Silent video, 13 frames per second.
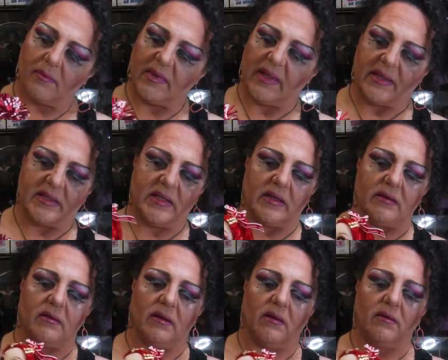But that's
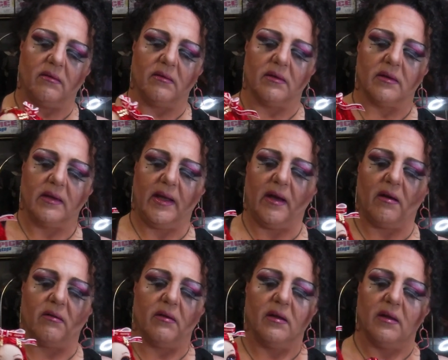it, you know.
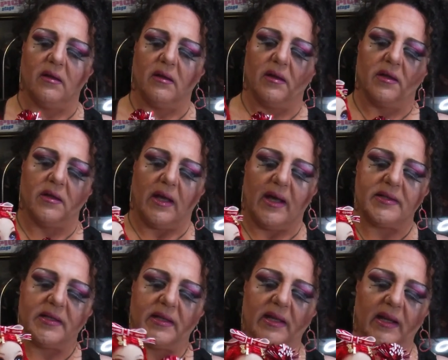Now,
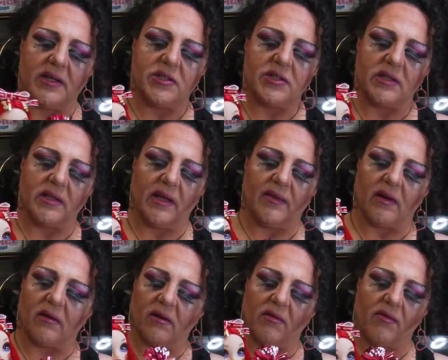articulation, yeah,
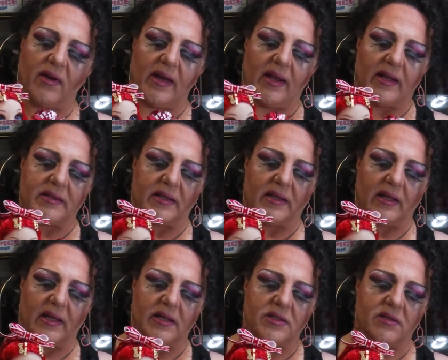they've got great
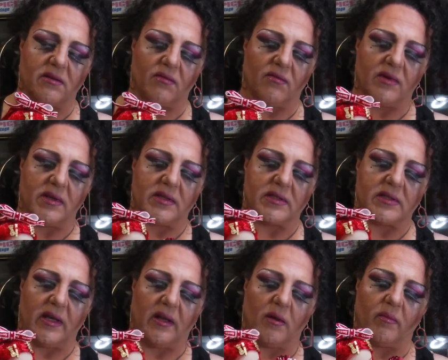articulation,
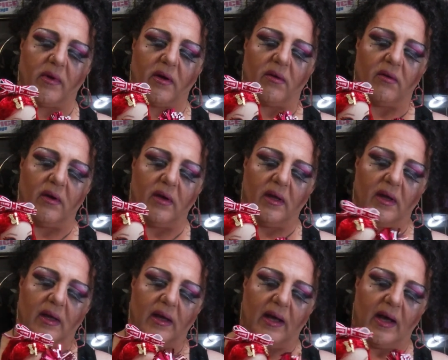wrist, elbow,
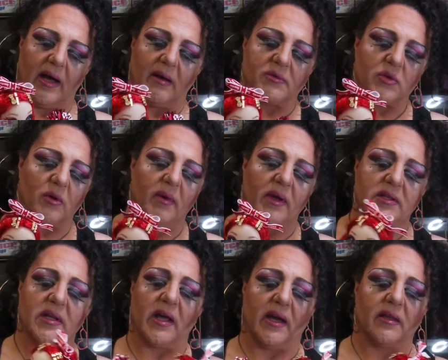arms,
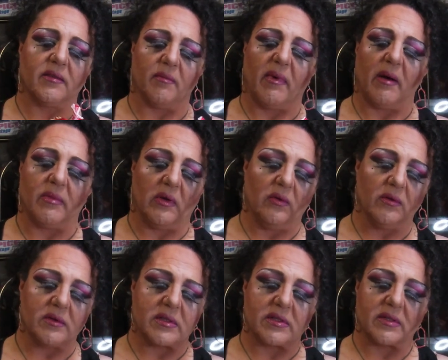almost like the Barbie
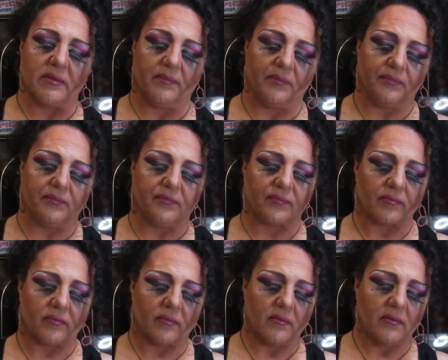looks.
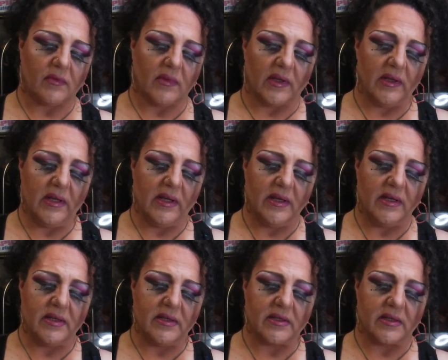
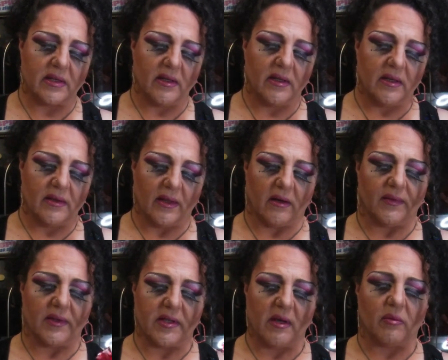Knees, they've
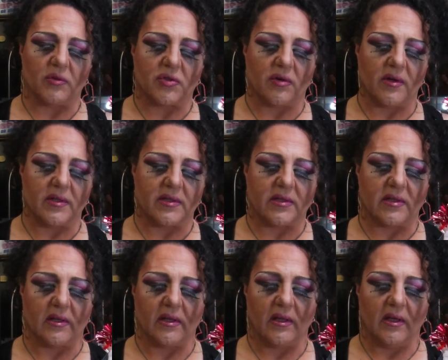got the double
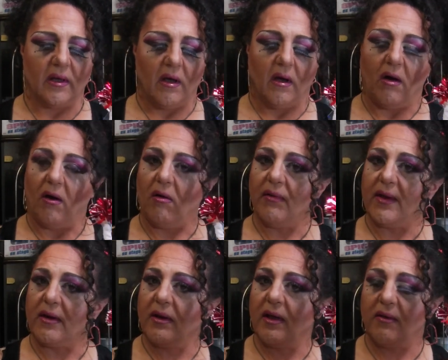joints. Oh,
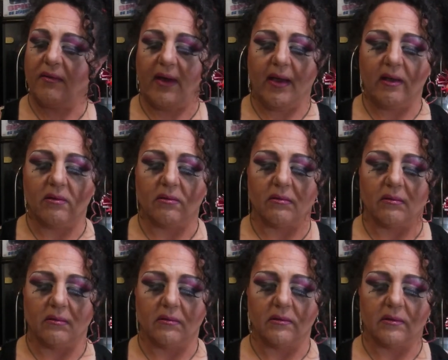they don't have
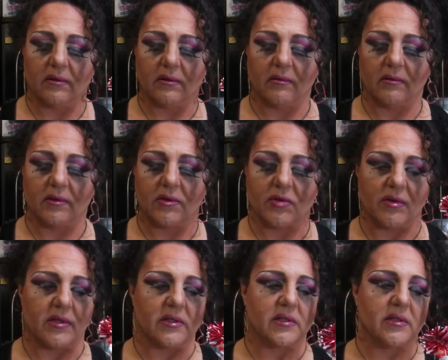ankle
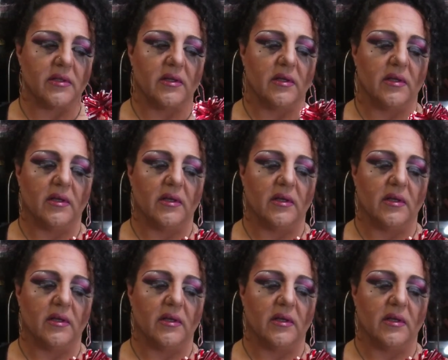joints.